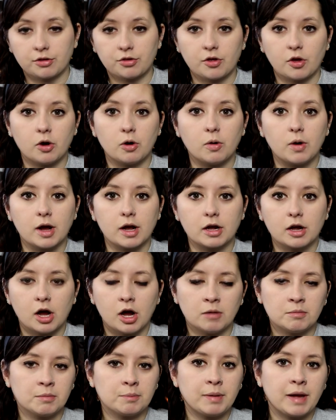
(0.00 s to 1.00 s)
So a
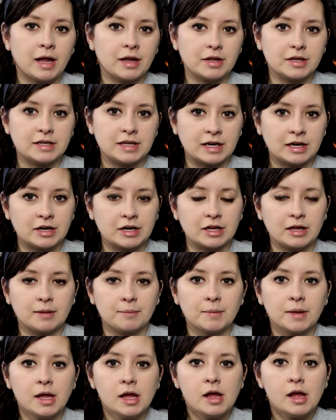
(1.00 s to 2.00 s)
common
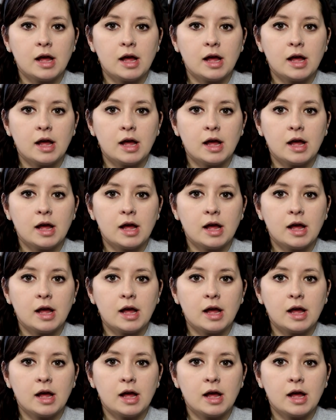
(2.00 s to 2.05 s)
paludarium